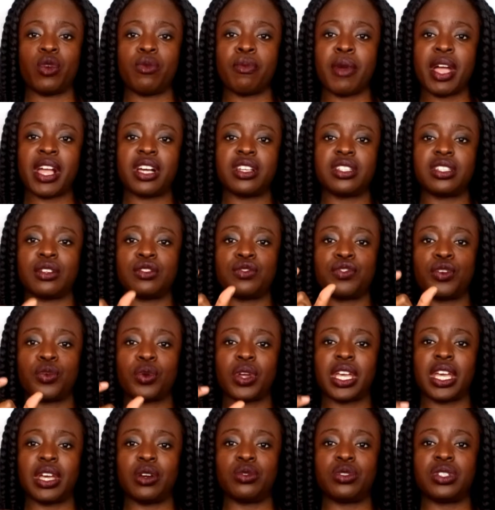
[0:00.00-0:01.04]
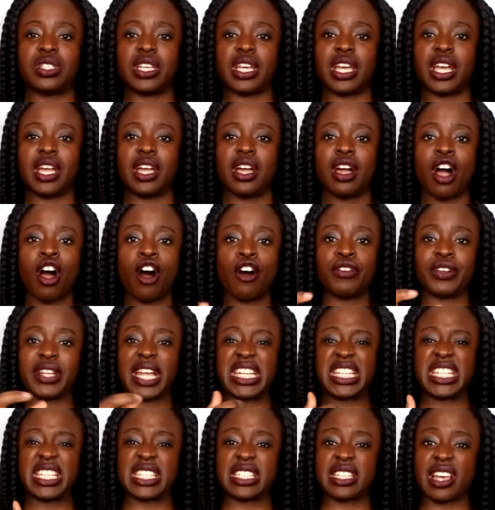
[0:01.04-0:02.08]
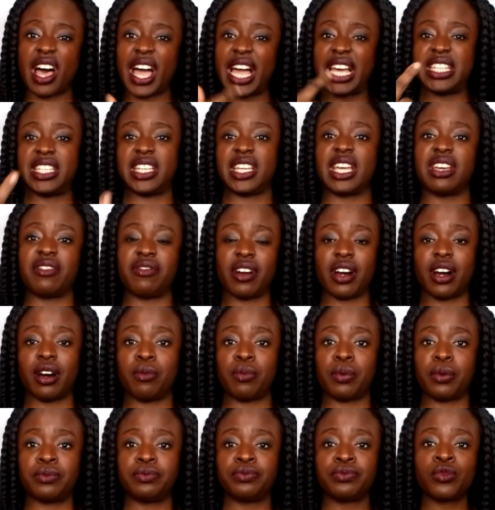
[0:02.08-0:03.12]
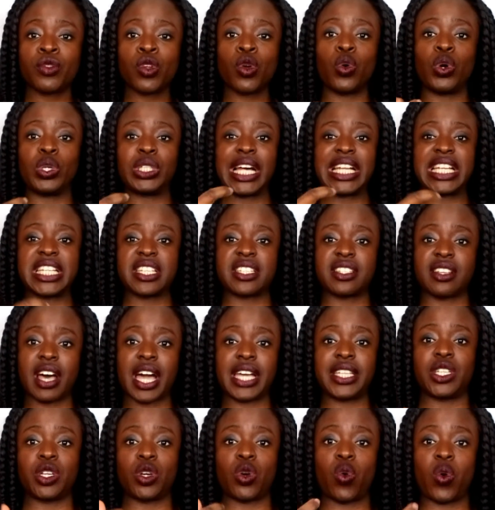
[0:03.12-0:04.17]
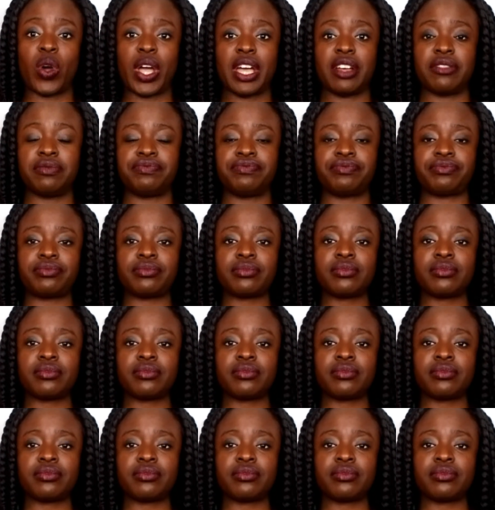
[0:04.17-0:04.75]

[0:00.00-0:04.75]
We make ourselves feel guilty for that desire to give up or that desire to quit.